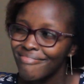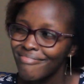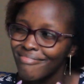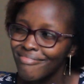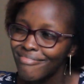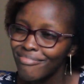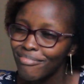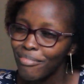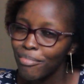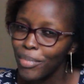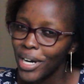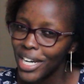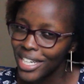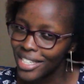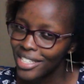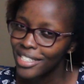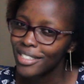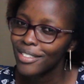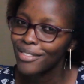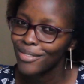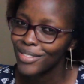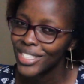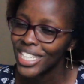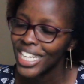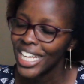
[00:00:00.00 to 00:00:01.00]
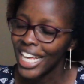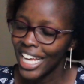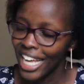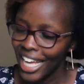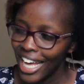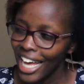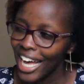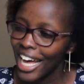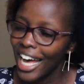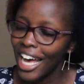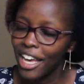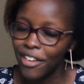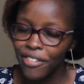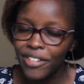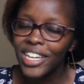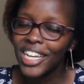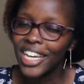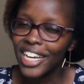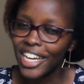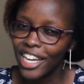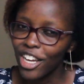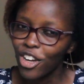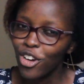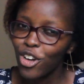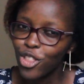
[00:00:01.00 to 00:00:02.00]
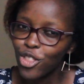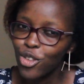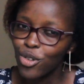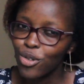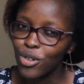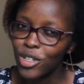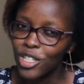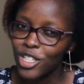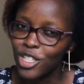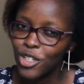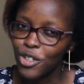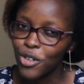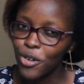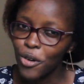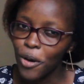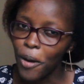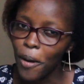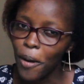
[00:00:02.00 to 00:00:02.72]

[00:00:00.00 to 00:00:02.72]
but I feel like I got through it strong.